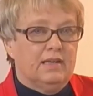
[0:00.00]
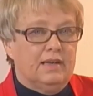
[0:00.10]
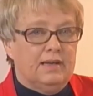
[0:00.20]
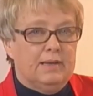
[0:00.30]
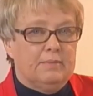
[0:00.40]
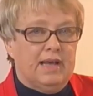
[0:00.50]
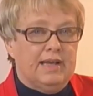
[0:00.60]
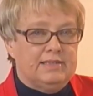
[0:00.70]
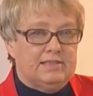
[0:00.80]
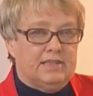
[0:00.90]

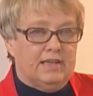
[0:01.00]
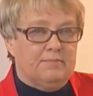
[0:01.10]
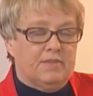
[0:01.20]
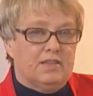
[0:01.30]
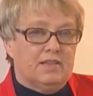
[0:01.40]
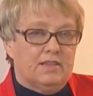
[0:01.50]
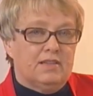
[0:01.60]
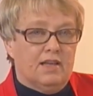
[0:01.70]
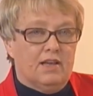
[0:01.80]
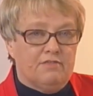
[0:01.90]
and
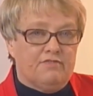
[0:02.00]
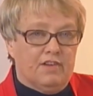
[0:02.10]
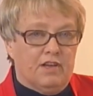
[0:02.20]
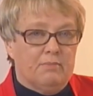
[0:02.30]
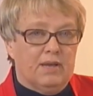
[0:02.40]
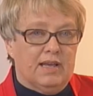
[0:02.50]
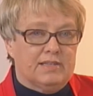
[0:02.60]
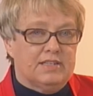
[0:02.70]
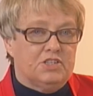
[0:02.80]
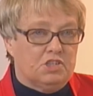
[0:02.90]
her firm
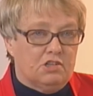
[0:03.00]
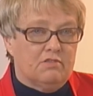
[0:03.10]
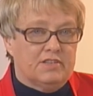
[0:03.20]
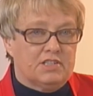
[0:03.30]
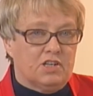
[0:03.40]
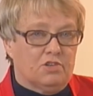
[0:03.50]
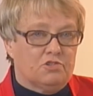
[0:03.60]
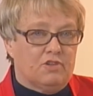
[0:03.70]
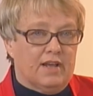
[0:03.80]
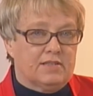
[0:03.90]
has insurance
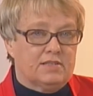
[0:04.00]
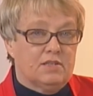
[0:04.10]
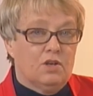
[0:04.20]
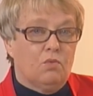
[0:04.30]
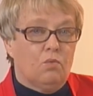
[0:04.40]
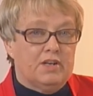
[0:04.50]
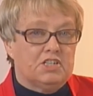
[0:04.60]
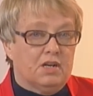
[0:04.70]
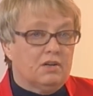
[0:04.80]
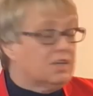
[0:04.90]
contracts
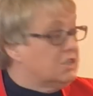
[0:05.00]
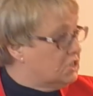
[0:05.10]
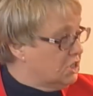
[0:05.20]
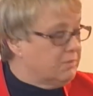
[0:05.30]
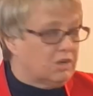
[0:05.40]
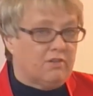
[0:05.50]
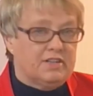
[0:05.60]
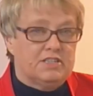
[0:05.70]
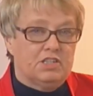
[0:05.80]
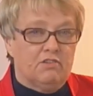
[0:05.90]
which are consumer
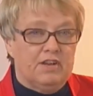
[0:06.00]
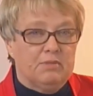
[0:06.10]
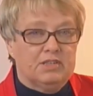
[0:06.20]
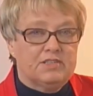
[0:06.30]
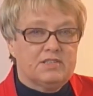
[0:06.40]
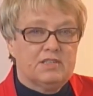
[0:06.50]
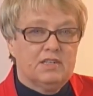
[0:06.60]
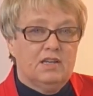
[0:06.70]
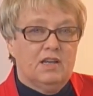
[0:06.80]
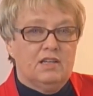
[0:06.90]
credit agreements.
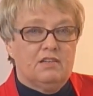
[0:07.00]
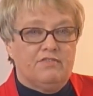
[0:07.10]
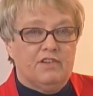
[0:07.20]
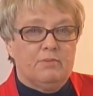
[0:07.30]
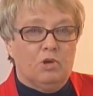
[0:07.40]
The firm